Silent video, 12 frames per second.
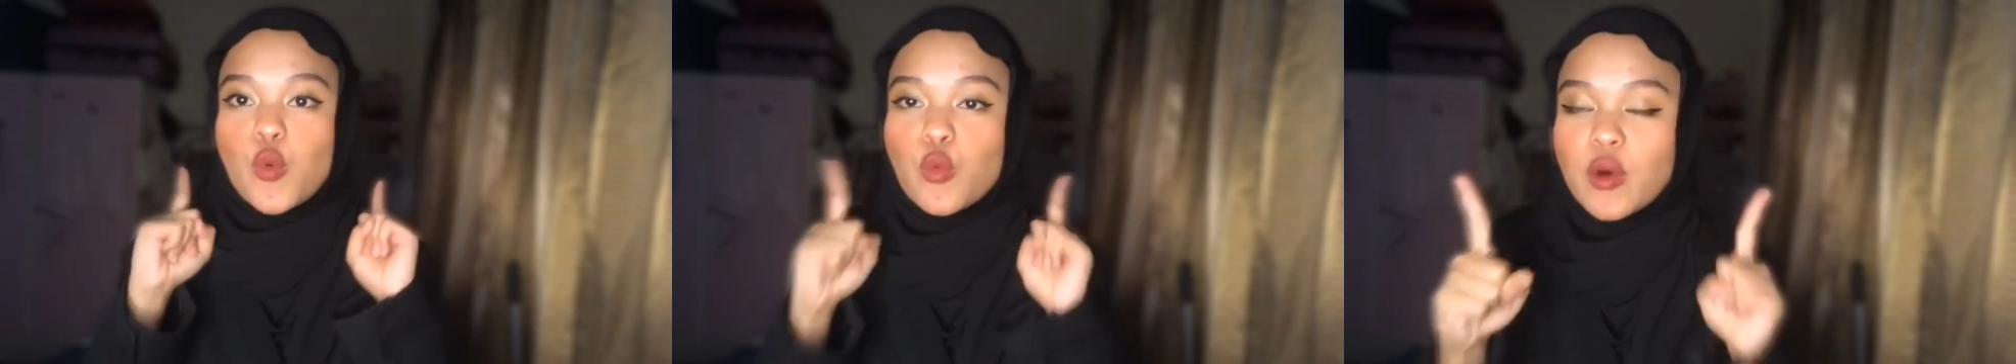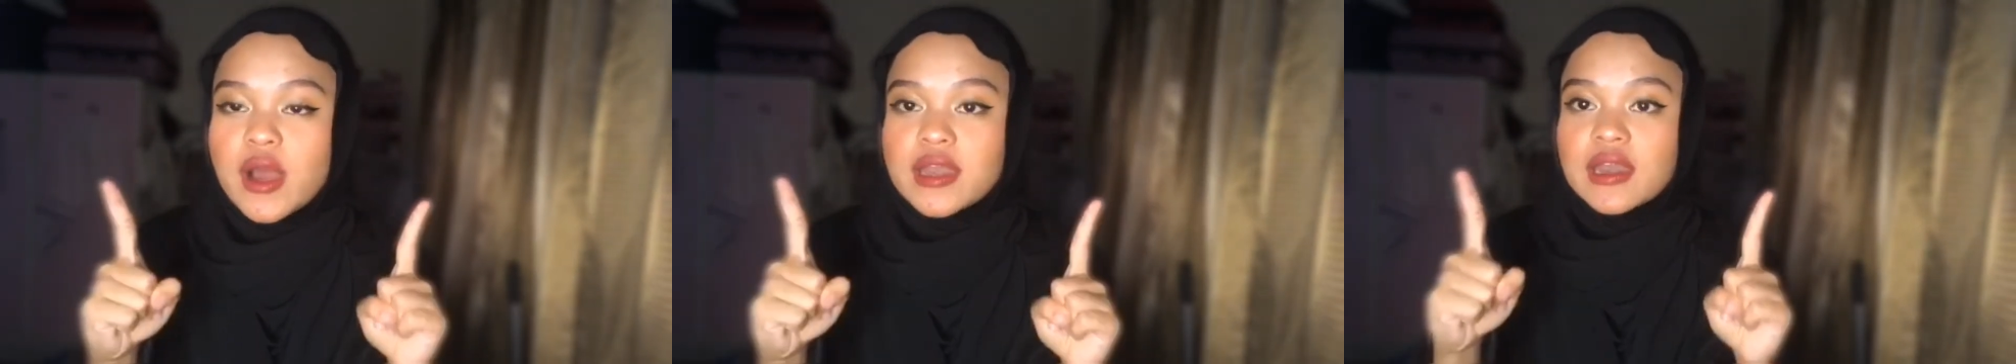
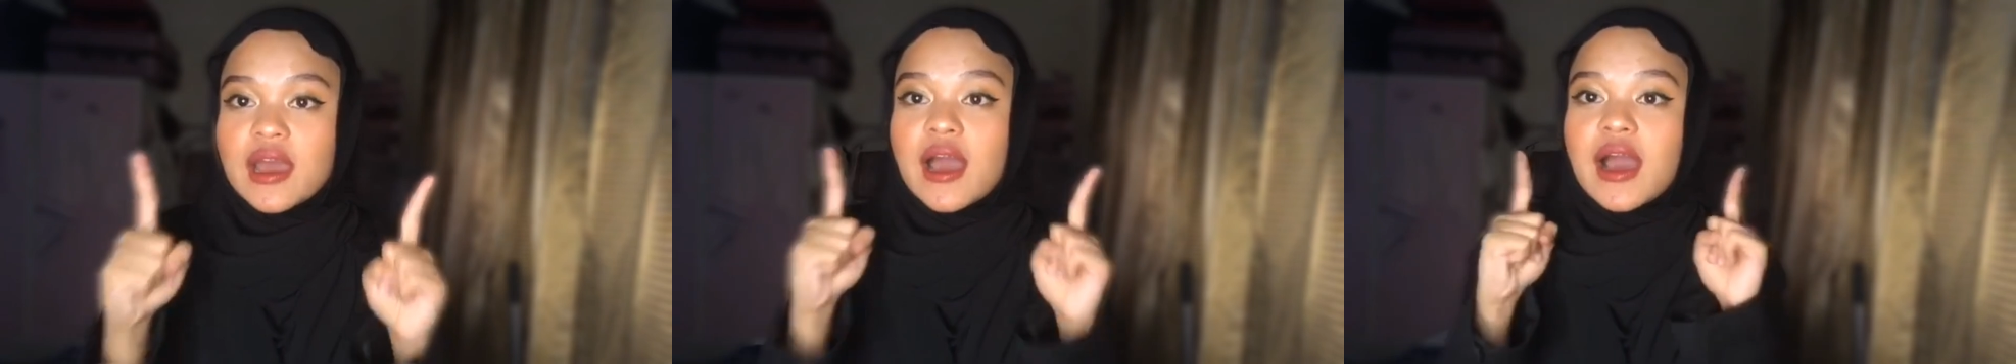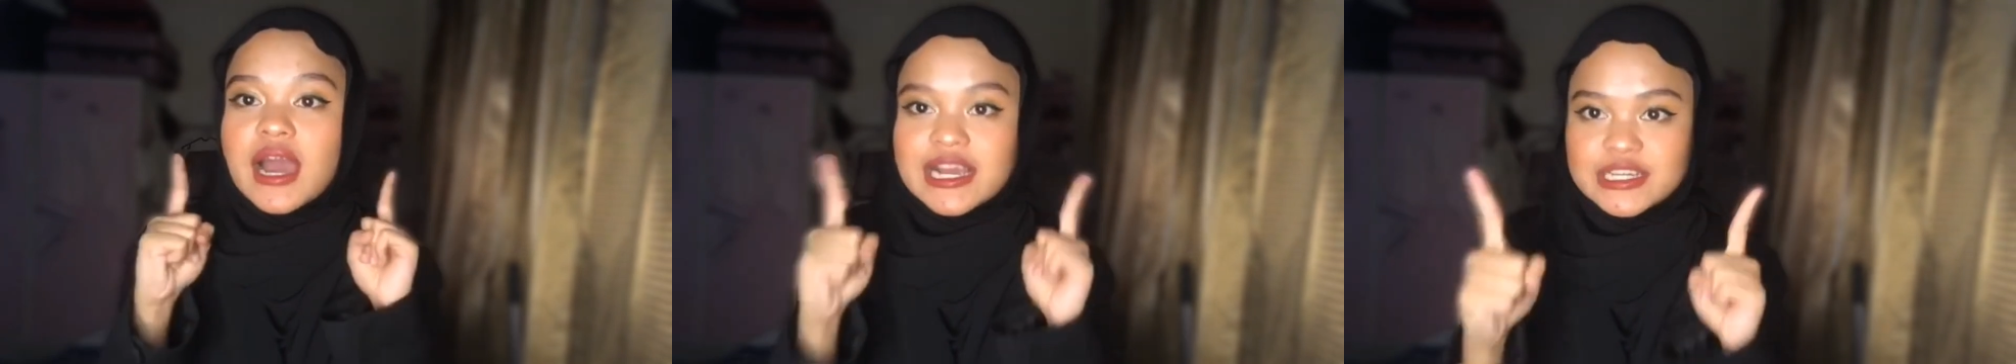
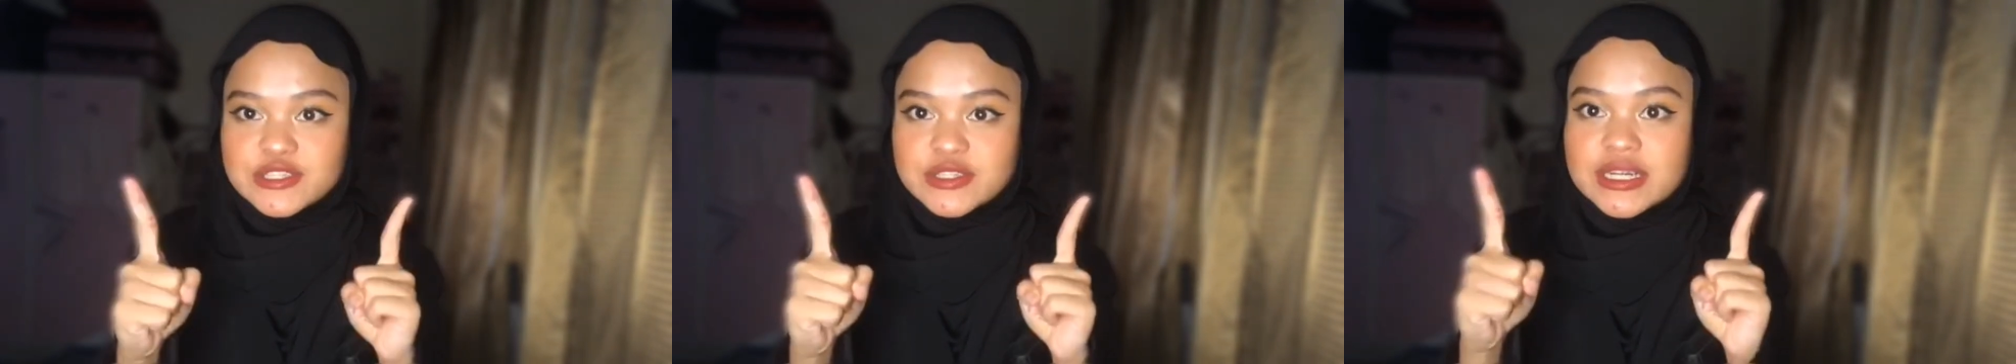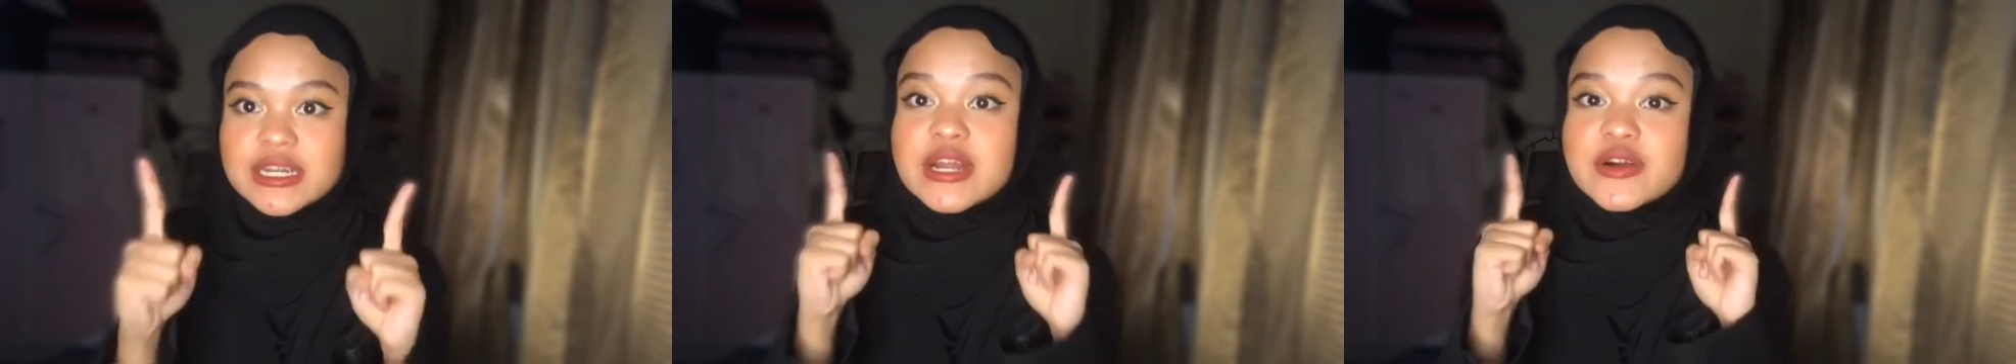
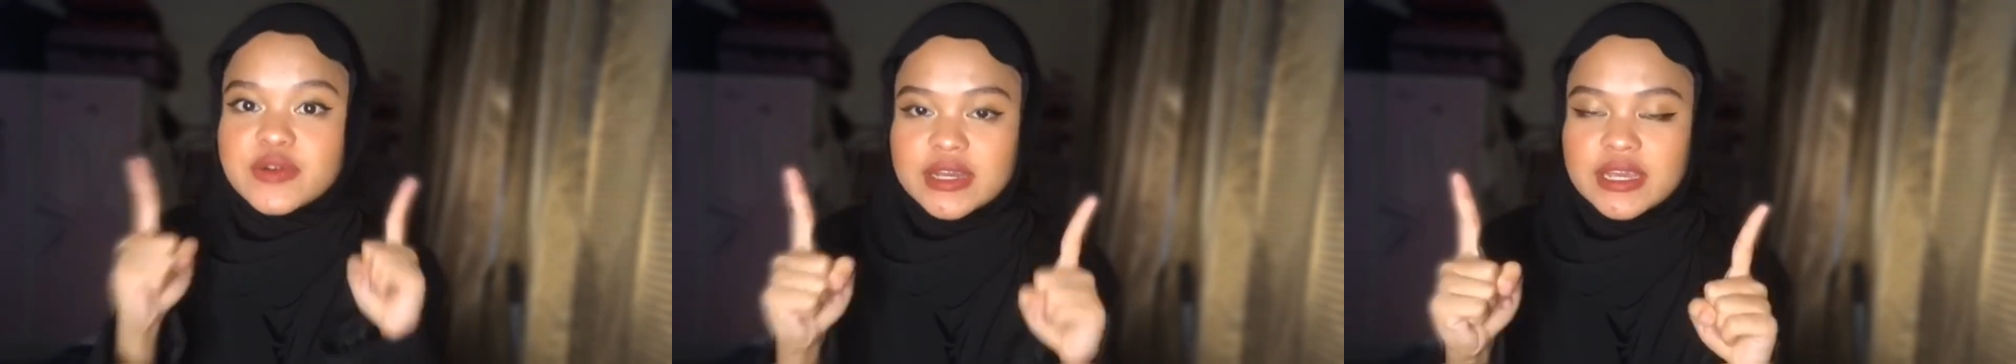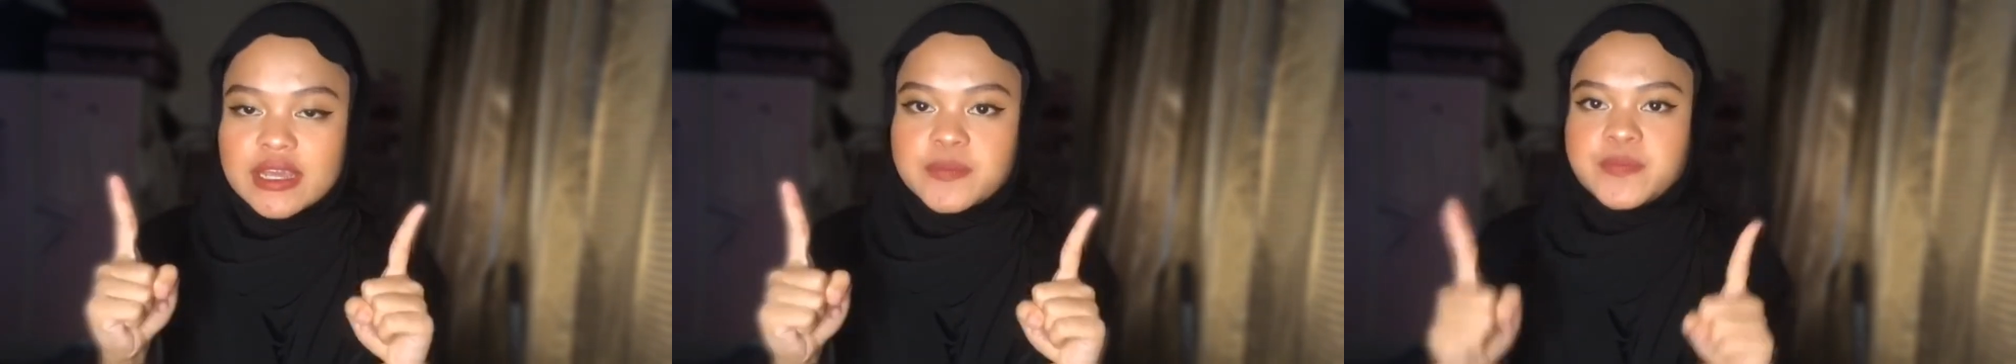100
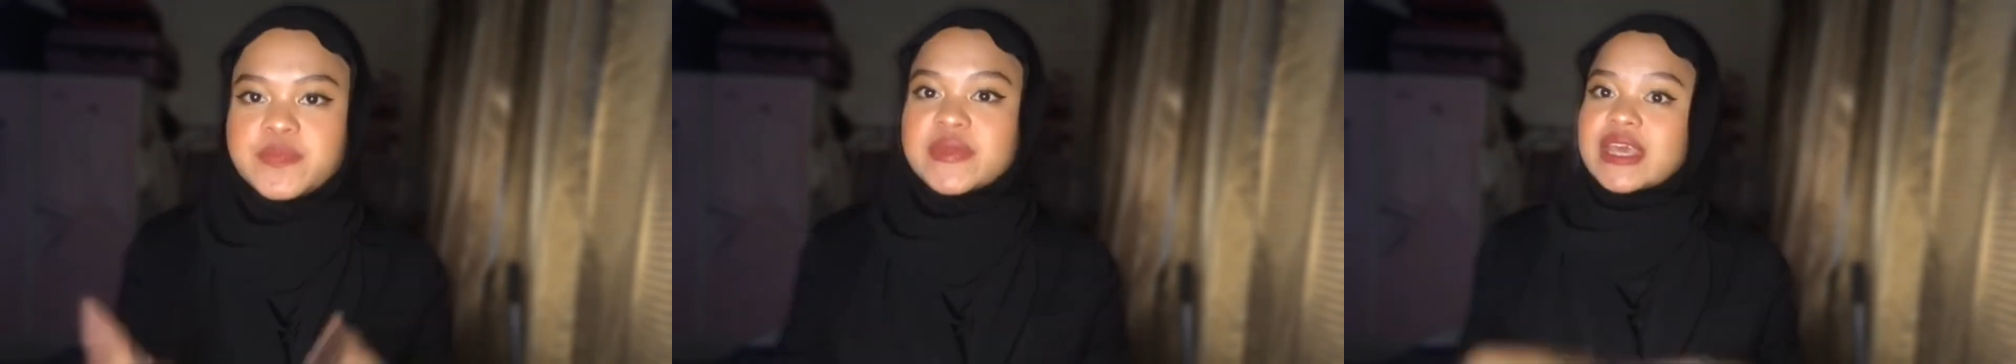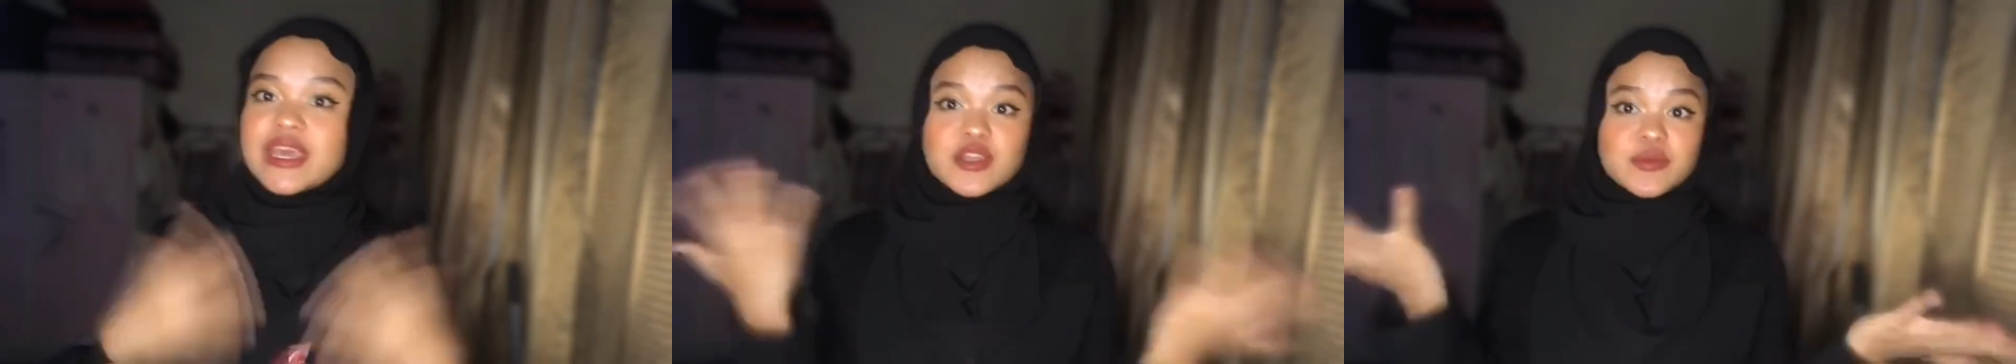ringgit.
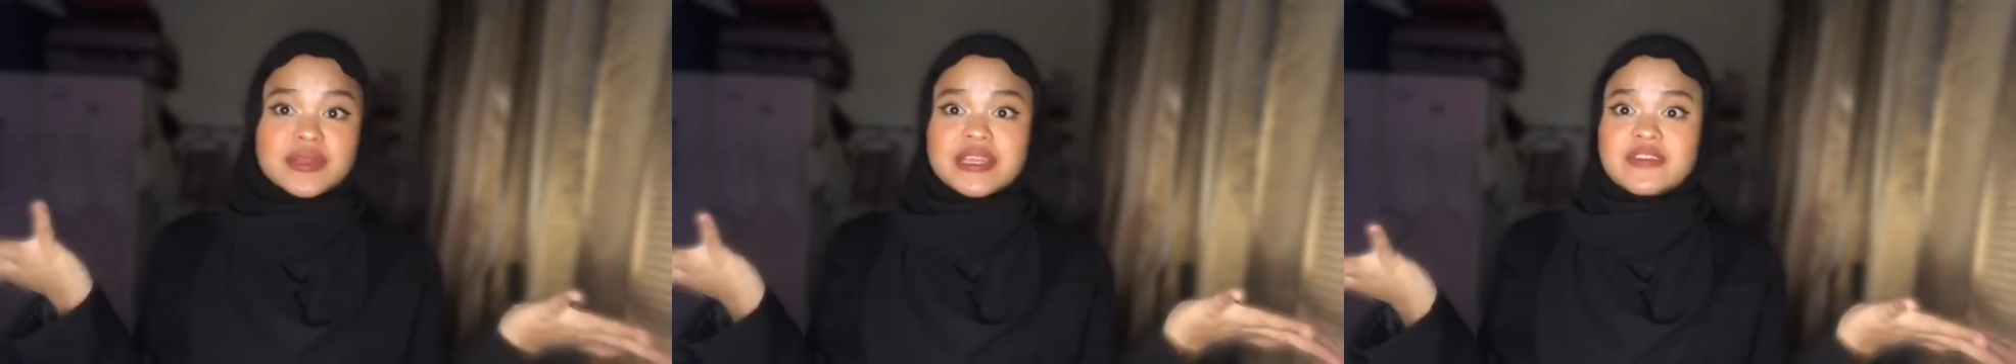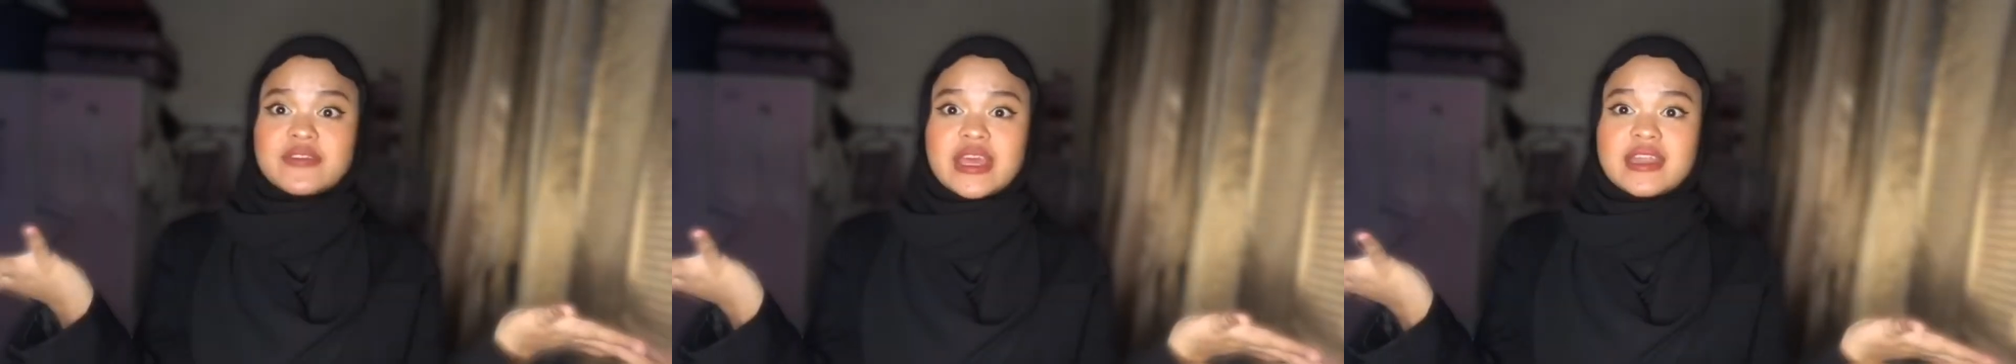Can you
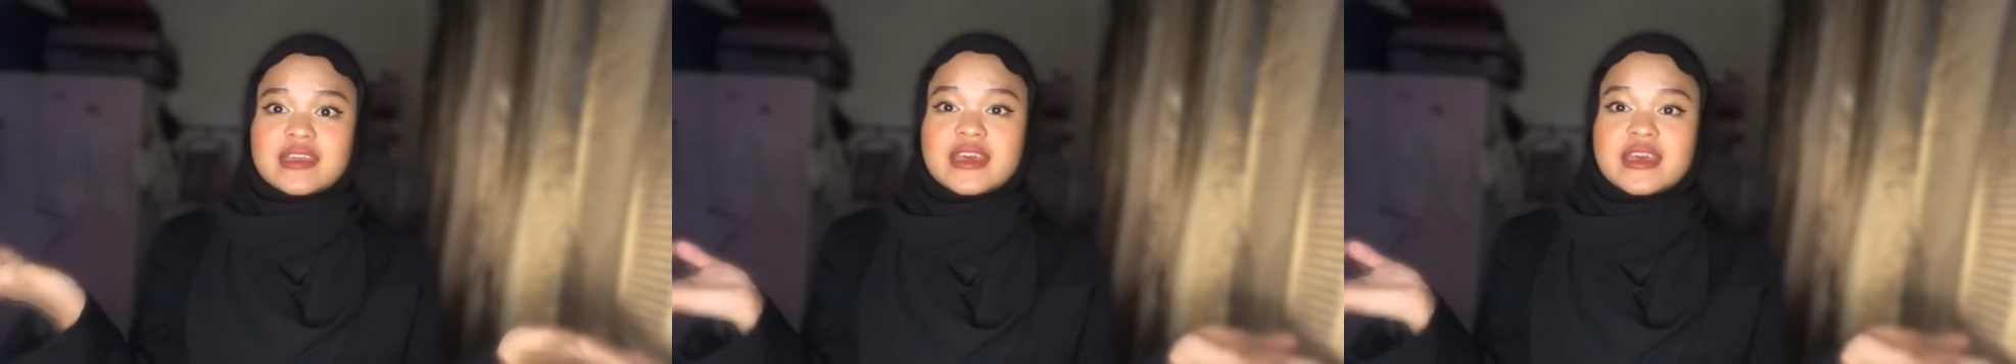believe it?